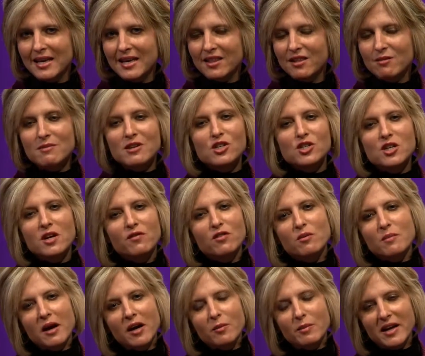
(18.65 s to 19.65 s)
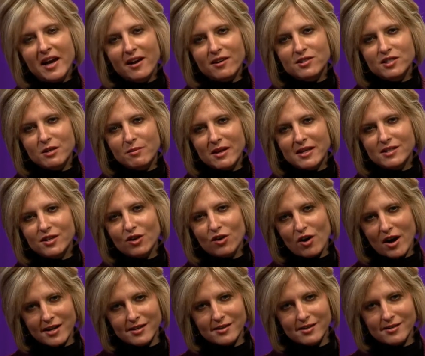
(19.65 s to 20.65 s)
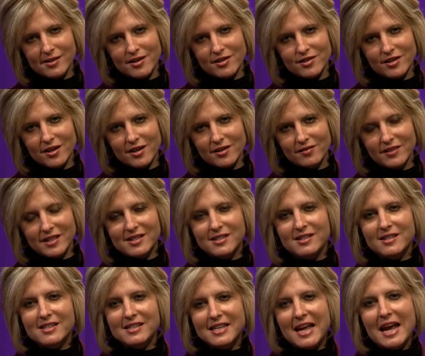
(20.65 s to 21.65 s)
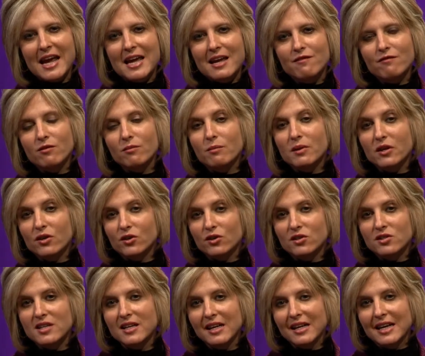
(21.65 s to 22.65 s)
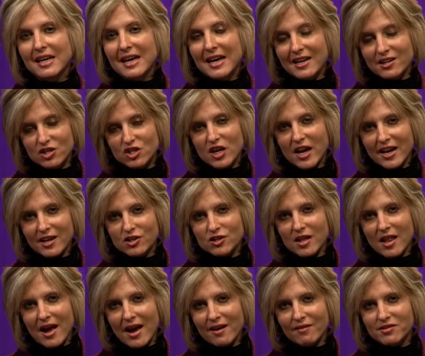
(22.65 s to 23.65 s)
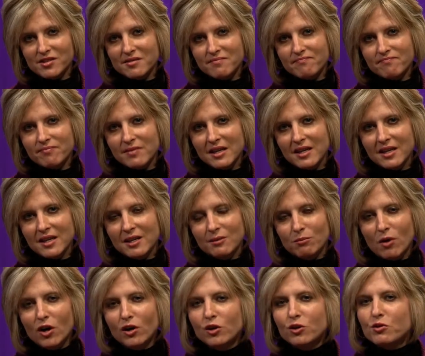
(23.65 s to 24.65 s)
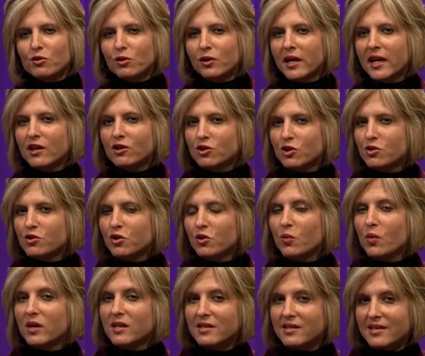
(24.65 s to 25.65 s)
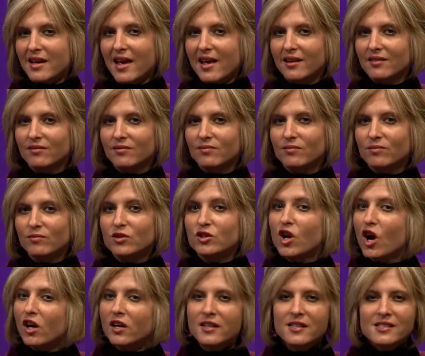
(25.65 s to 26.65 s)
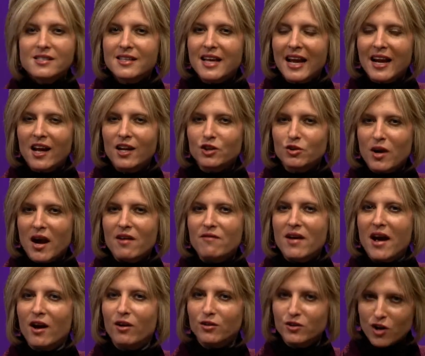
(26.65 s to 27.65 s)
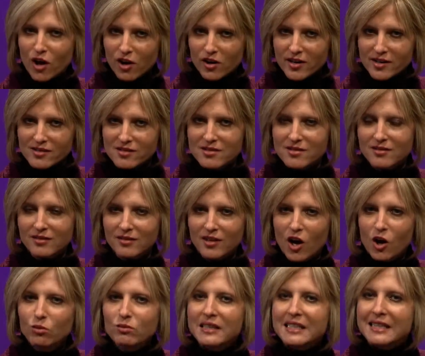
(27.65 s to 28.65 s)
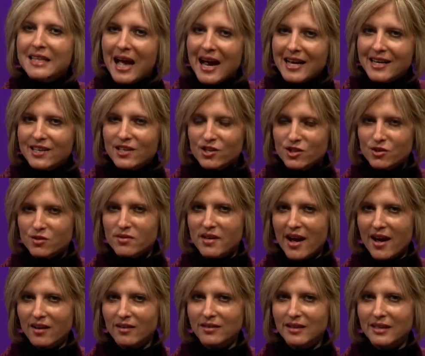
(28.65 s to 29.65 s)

The mission of the Merryman House Domestic Crisis Center is to save, build, and change lives. Martin Luther King Jr. once said, "Darkness cannot drive out darkness. Only light can do that."